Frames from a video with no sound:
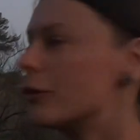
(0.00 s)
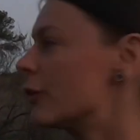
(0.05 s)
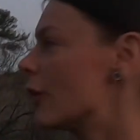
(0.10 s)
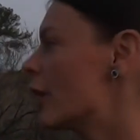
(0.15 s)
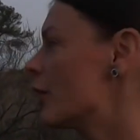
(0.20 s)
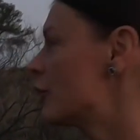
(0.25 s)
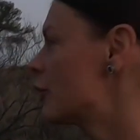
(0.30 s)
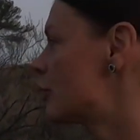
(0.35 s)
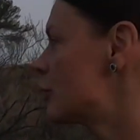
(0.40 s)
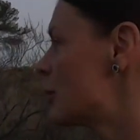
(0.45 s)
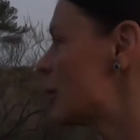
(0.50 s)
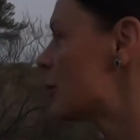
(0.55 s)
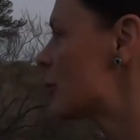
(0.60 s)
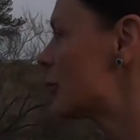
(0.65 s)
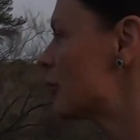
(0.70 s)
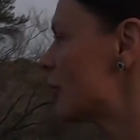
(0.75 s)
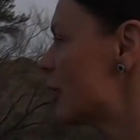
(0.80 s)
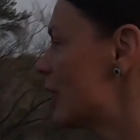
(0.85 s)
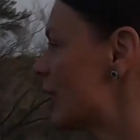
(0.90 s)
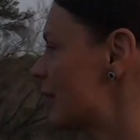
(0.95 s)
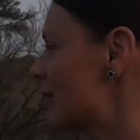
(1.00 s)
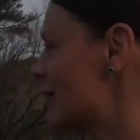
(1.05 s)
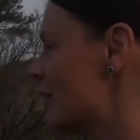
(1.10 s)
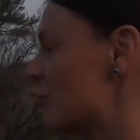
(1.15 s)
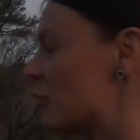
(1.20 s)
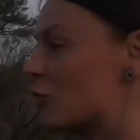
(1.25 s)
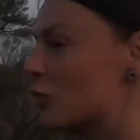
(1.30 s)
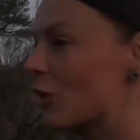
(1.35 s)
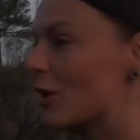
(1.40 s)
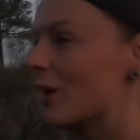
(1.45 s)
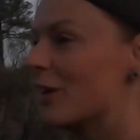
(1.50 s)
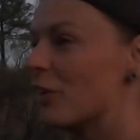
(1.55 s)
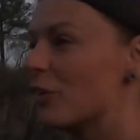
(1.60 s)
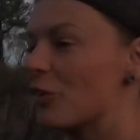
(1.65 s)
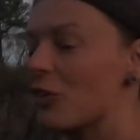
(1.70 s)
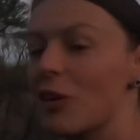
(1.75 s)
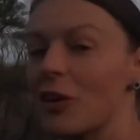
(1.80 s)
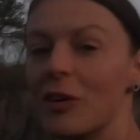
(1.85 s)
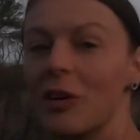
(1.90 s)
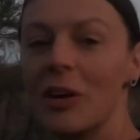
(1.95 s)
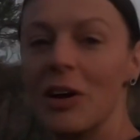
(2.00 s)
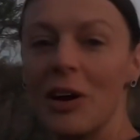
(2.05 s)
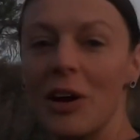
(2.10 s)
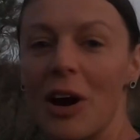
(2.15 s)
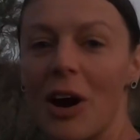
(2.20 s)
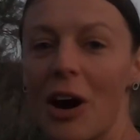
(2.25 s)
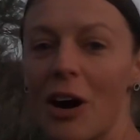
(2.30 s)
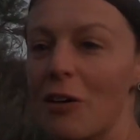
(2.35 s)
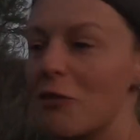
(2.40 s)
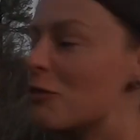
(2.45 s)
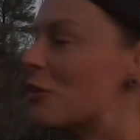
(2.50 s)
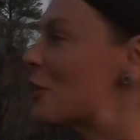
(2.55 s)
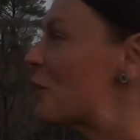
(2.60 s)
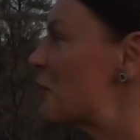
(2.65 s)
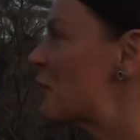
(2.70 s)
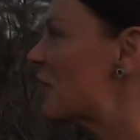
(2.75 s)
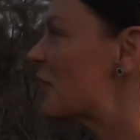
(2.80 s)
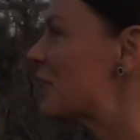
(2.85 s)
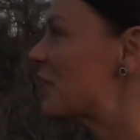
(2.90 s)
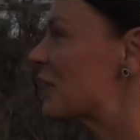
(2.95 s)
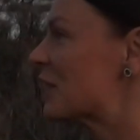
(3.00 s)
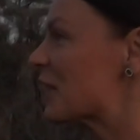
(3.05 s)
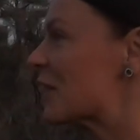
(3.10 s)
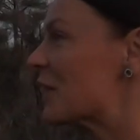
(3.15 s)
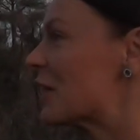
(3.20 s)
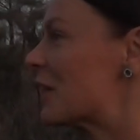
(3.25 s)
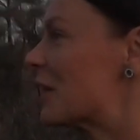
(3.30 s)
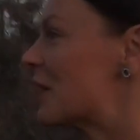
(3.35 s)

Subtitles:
for us to be able to hit these trails on our visit here.